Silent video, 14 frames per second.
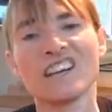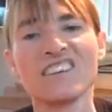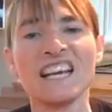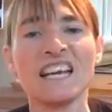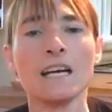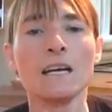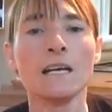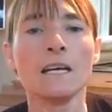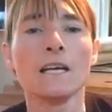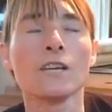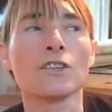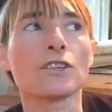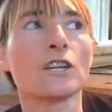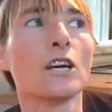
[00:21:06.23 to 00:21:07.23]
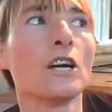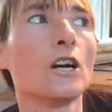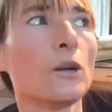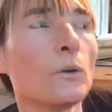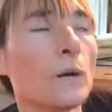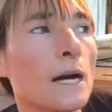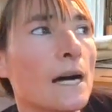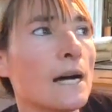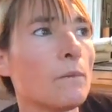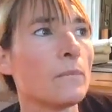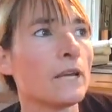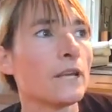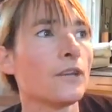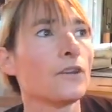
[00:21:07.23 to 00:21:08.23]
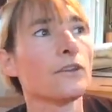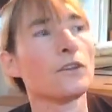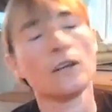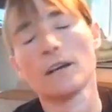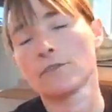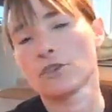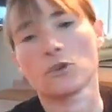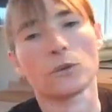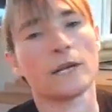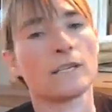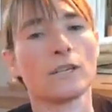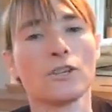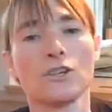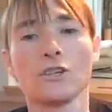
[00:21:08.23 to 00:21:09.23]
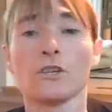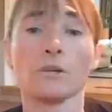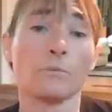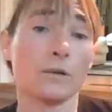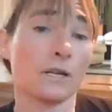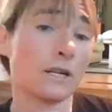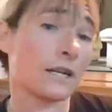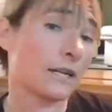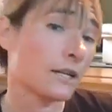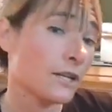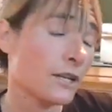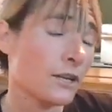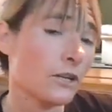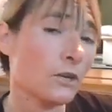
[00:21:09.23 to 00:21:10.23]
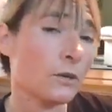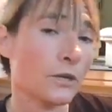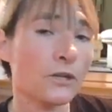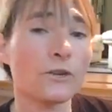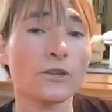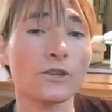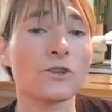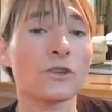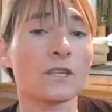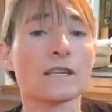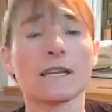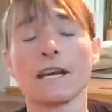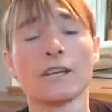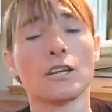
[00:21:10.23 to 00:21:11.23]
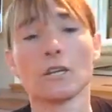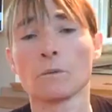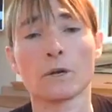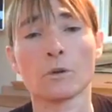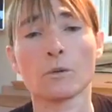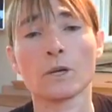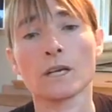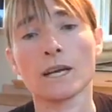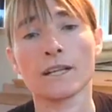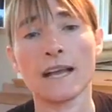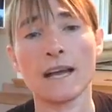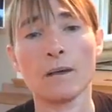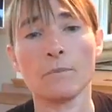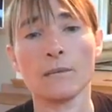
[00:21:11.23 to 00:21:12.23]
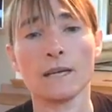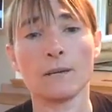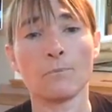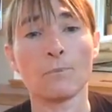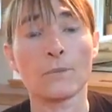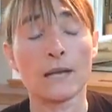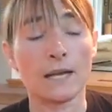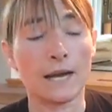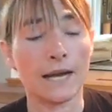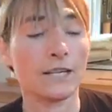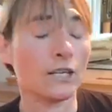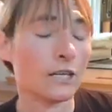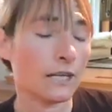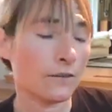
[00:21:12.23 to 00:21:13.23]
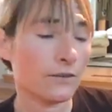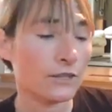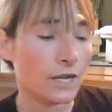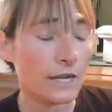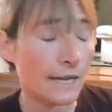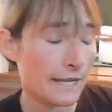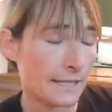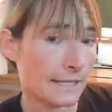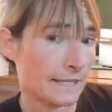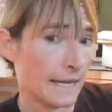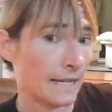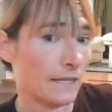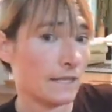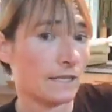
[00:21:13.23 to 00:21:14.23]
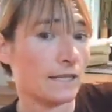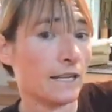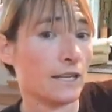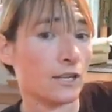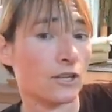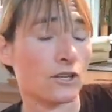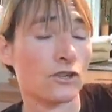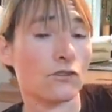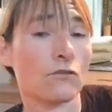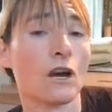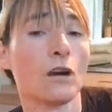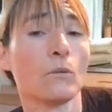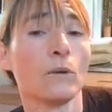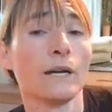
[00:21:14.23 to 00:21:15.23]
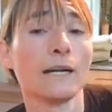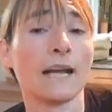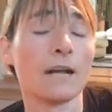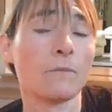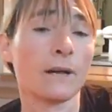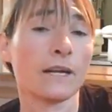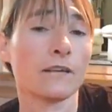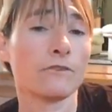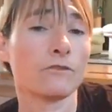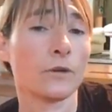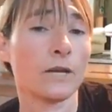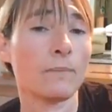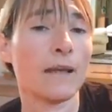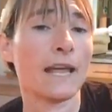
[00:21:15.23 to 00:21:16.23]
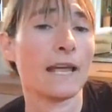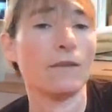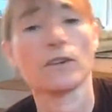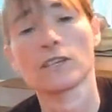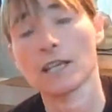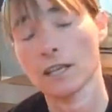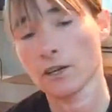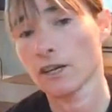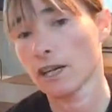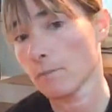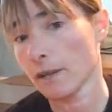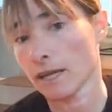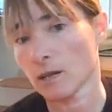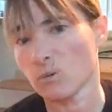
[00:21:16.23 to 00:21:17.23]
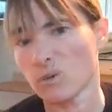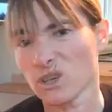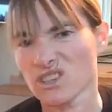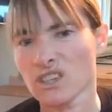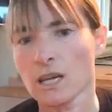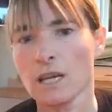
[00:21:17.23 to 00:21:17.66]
Yeah, so you have choices. You could put it on cue, or you could just decide you don't want to work on that. If a dog has a tendency and it's a strong one, I might avoid behaviors that are going to make it worse.